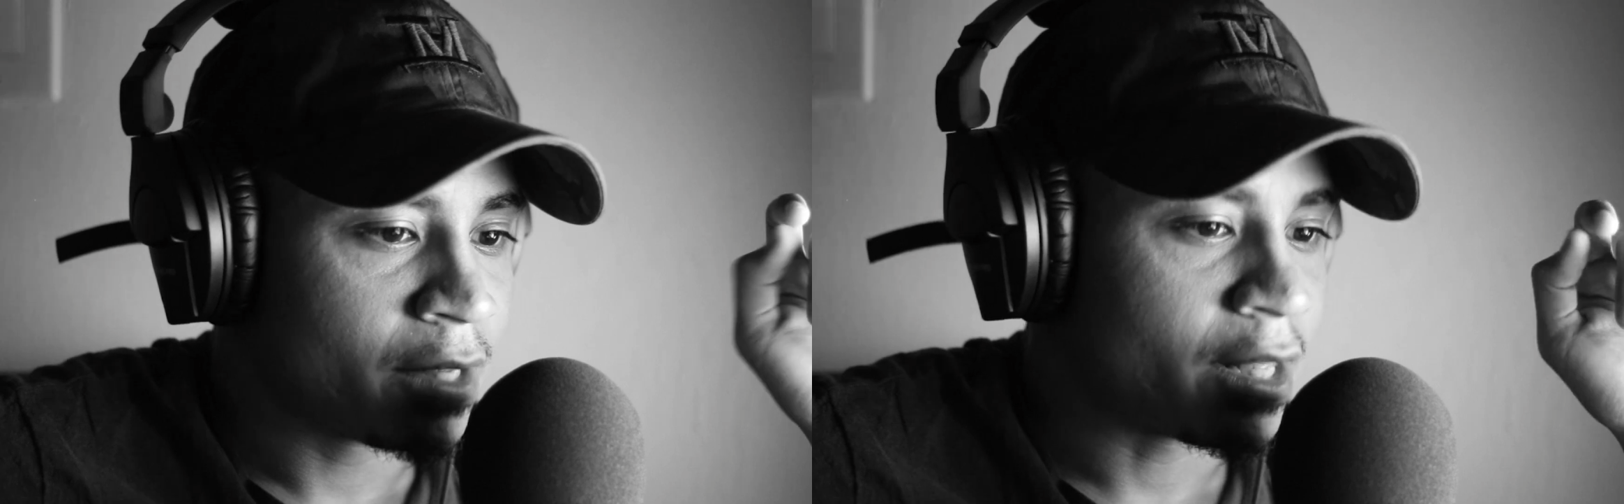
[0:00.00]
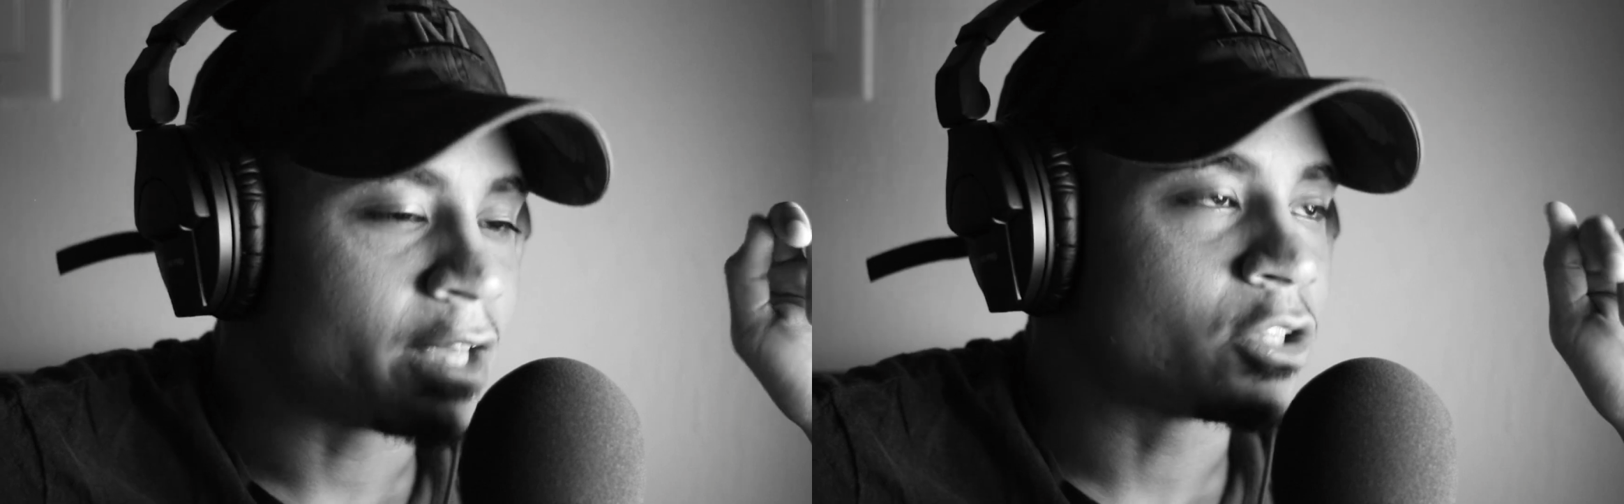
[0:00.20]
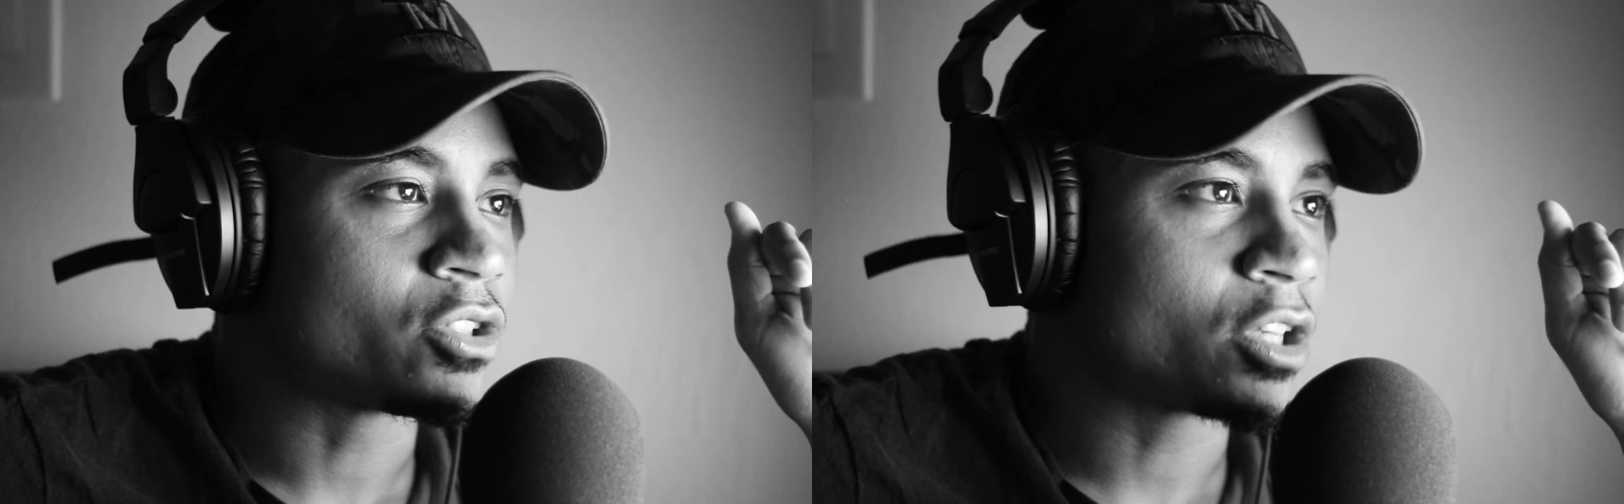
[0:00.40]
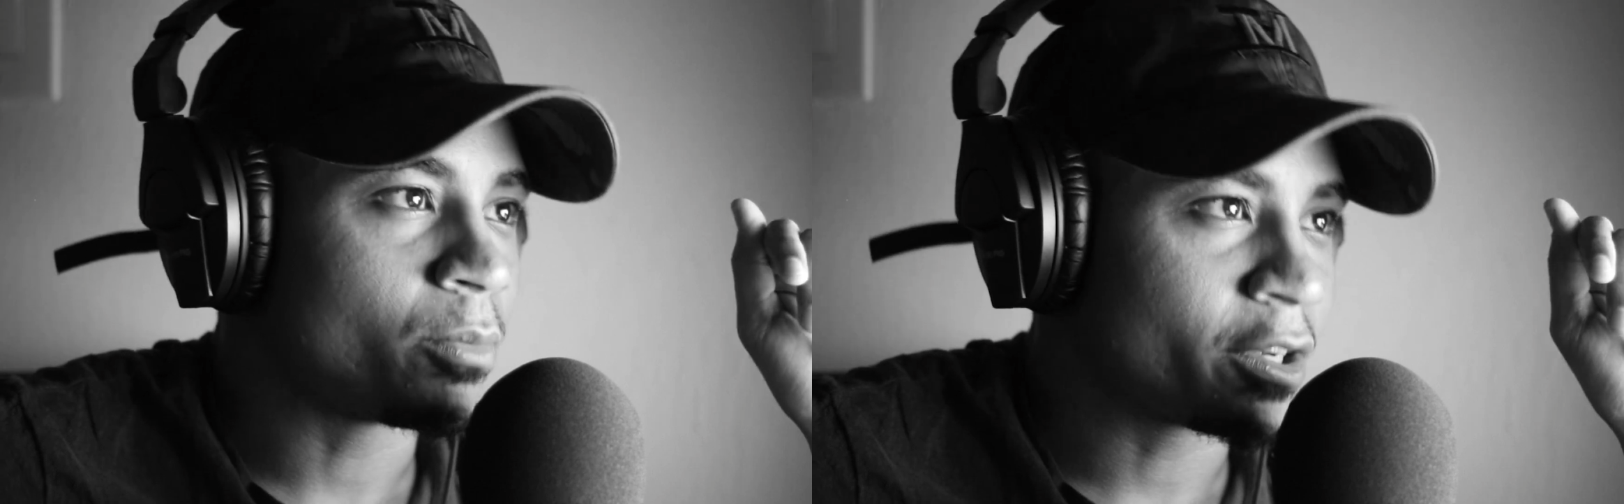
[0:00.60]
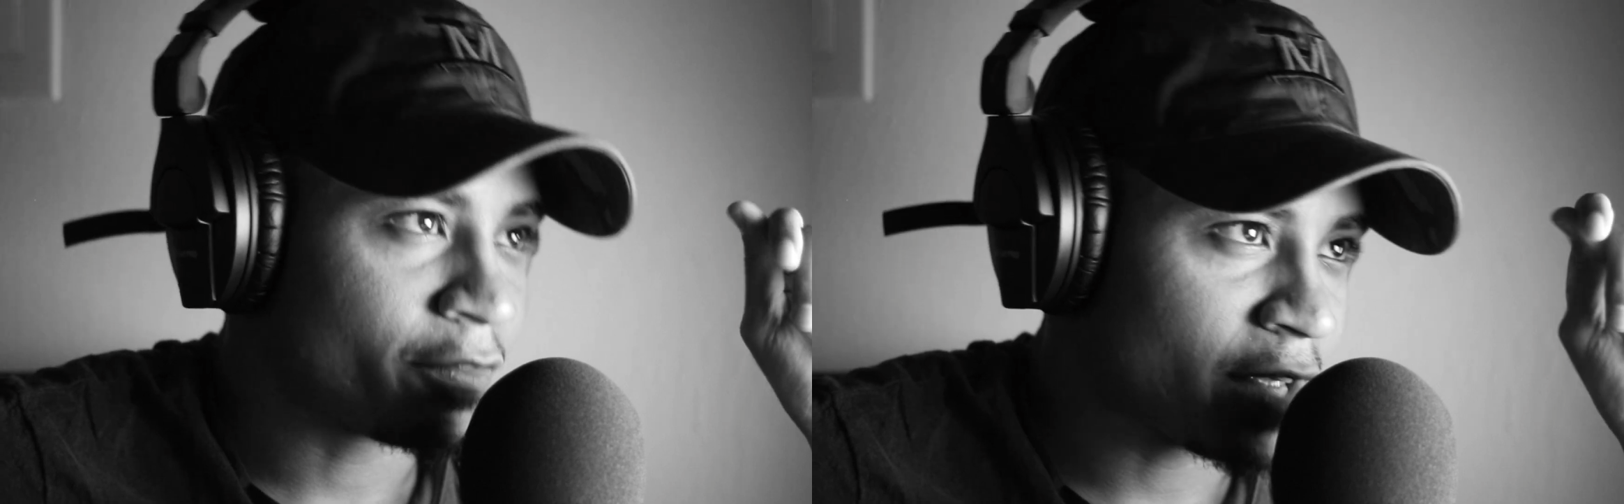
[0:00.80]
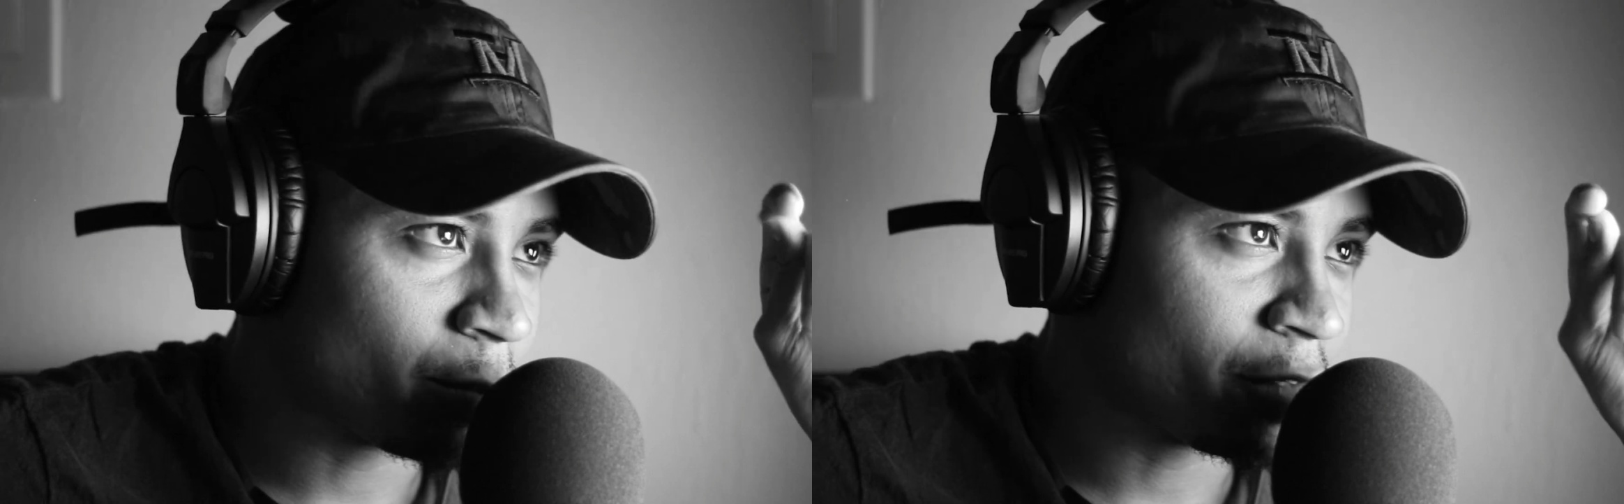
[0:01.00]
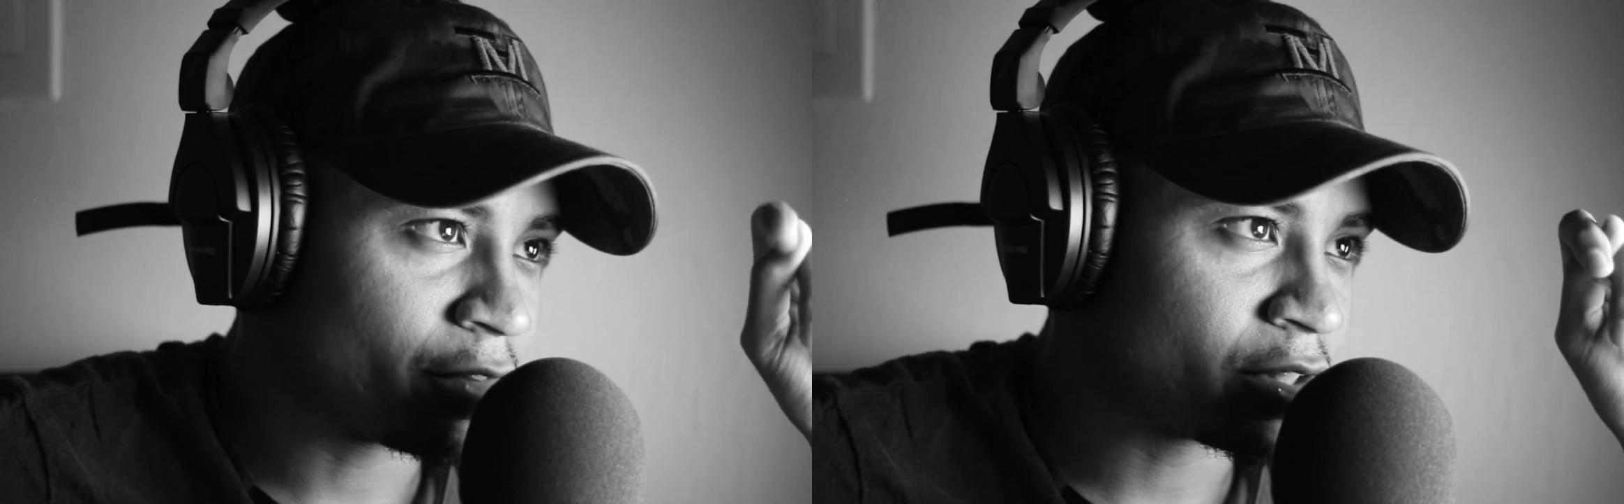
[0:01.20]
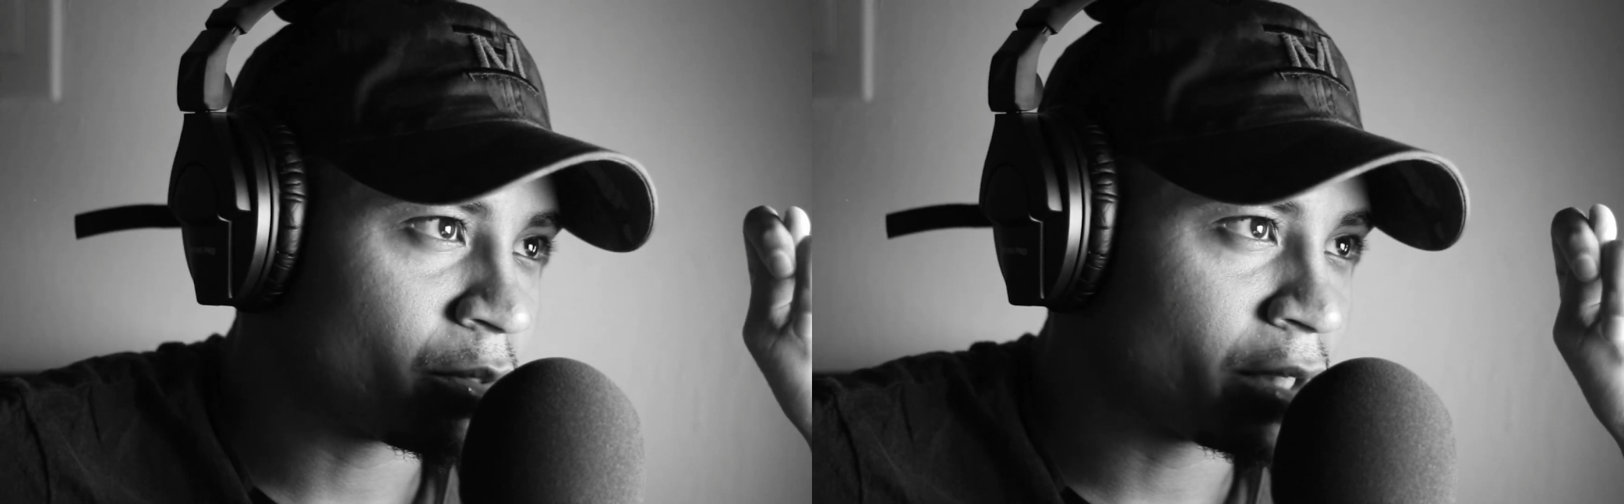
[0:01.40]
Thank you so much, family,
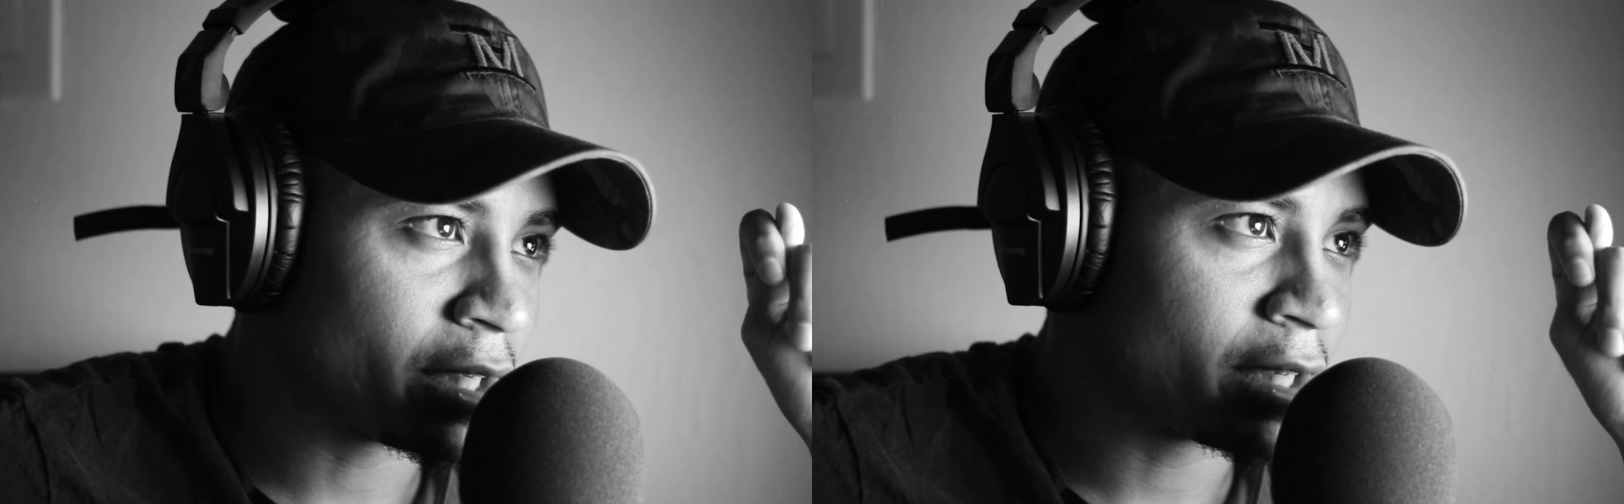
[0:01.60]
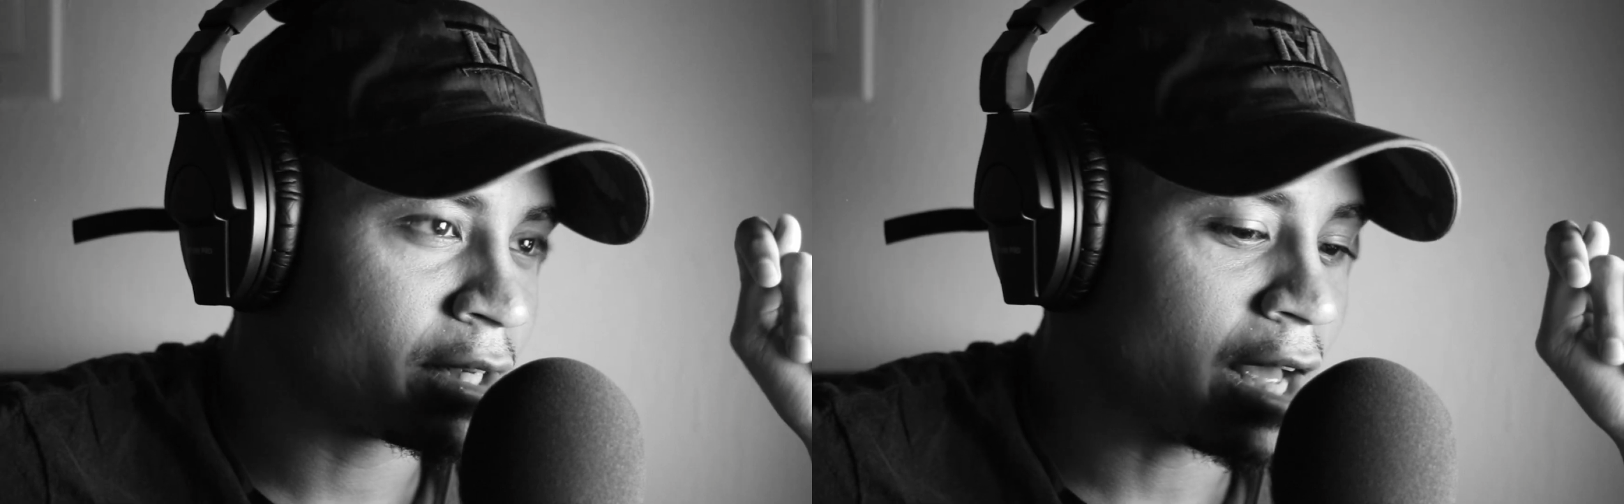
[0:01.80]
for tuning in.